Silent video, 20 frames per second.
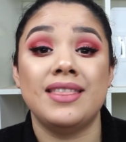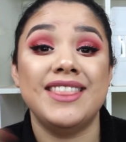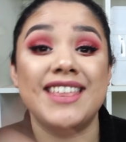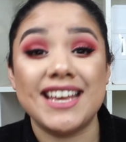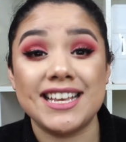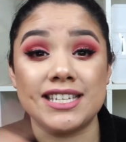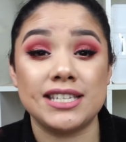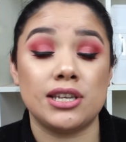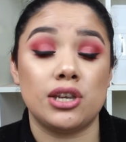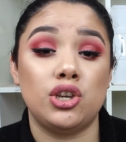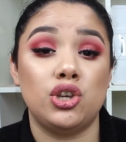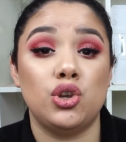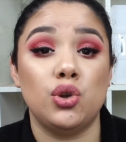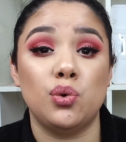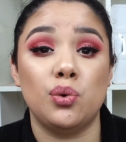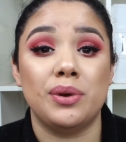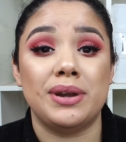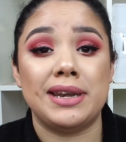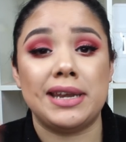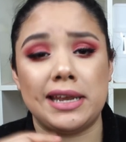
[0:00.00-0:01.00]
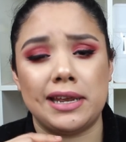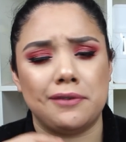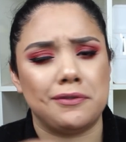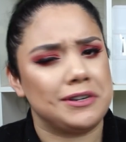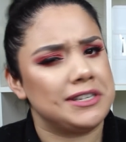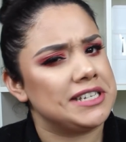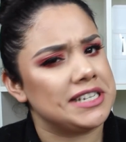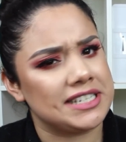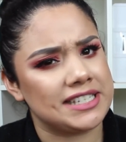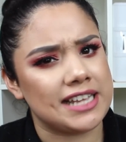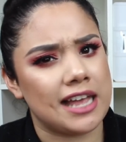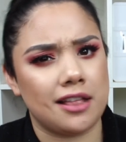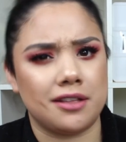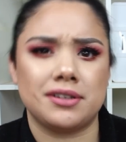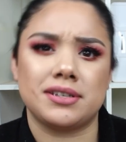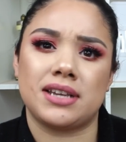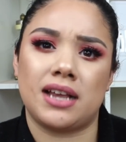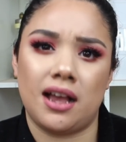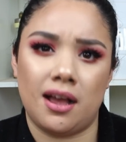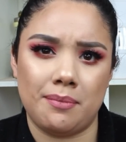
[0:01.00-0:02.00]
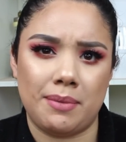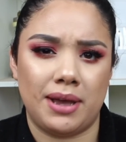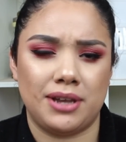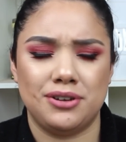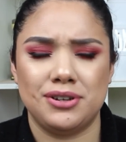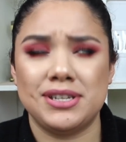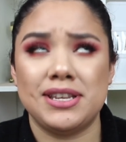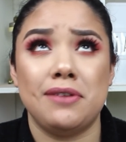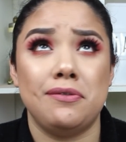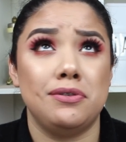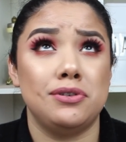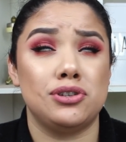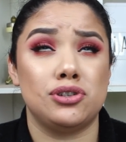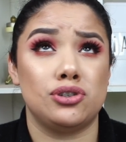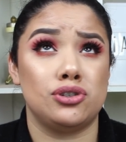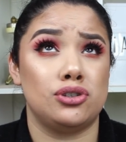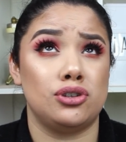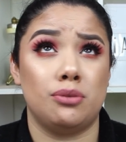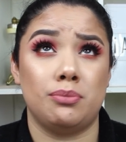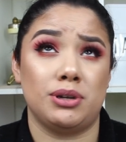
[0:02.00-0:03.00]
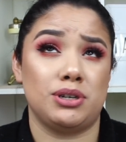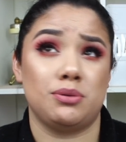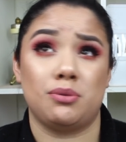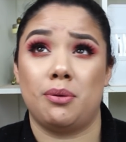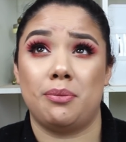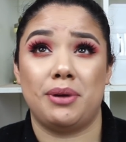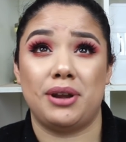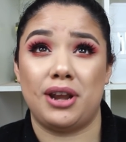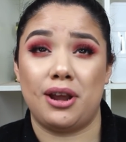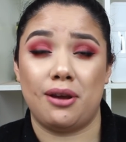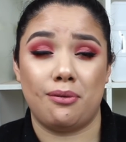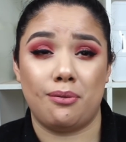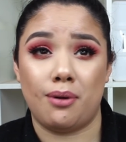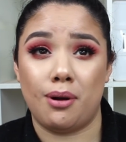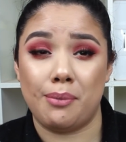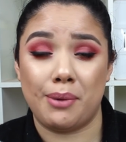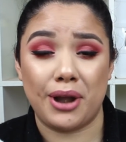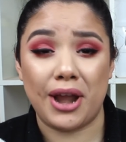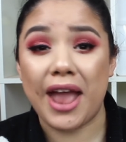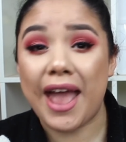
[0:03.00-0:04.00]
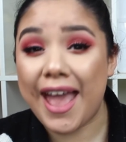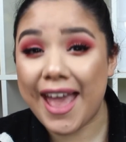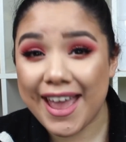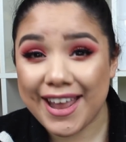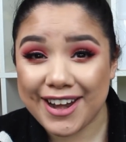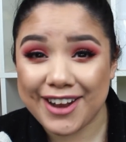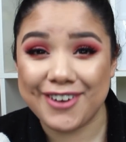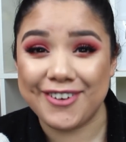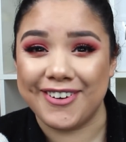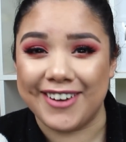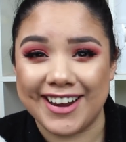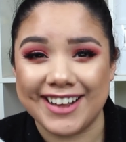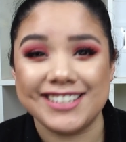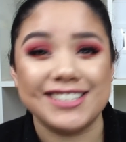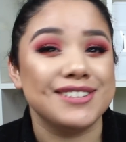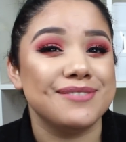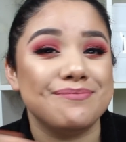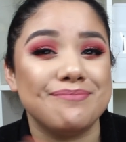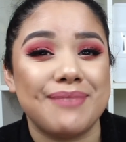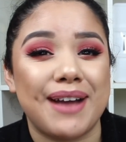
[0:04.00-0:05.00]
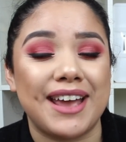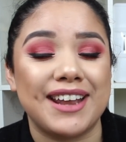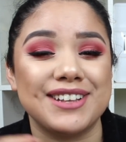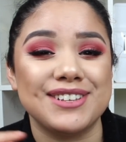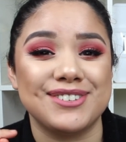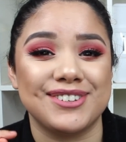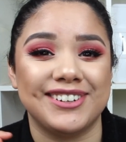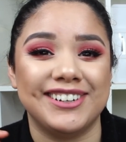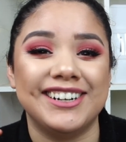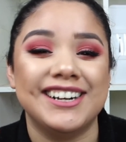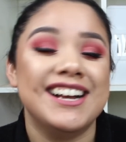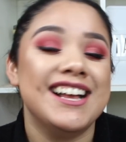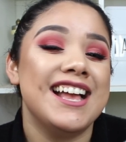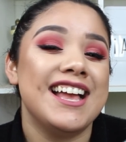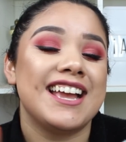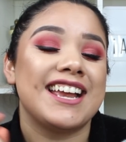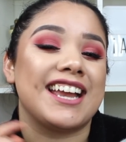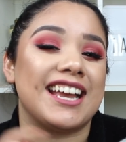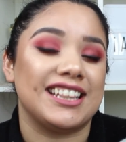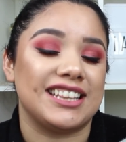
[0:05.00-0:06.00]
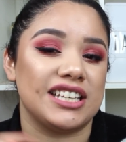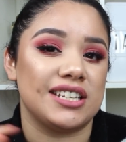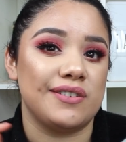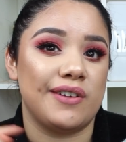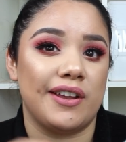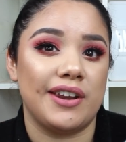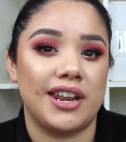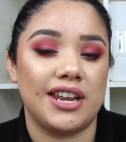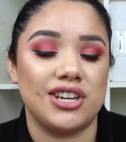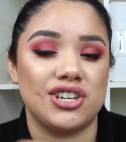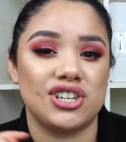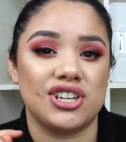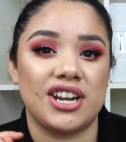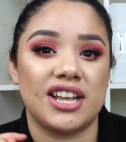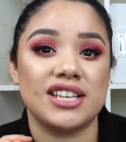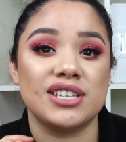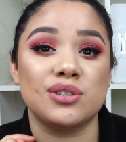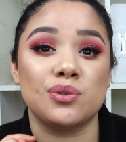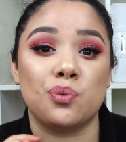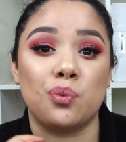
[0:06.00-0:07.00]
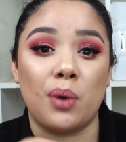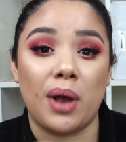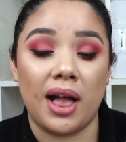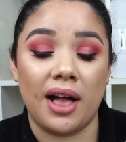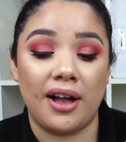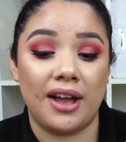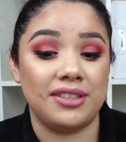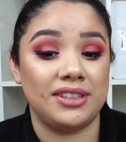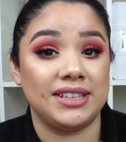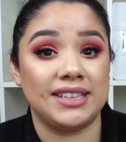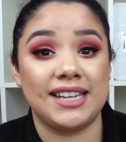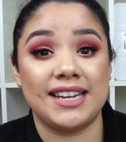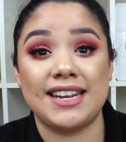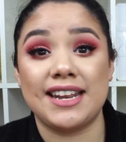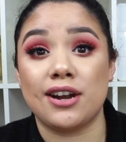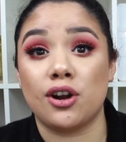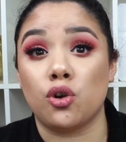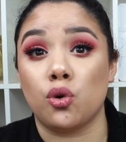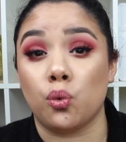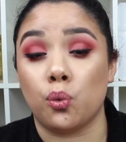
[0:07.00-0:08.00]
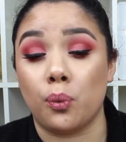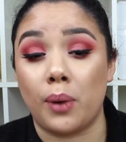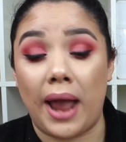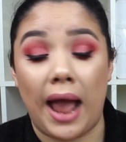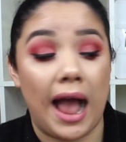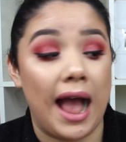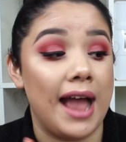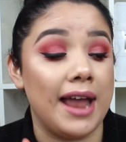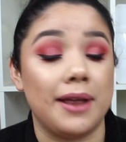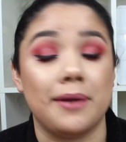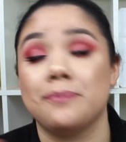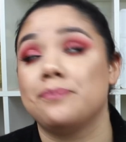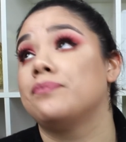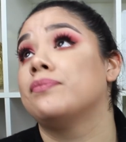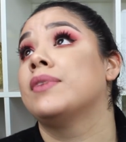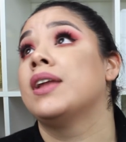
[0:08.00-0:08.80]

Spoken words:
this you need for $6. Come on, you're saving so much more money at Walmart. Anyways, I might as well get this foundation as well. I think they did a great, I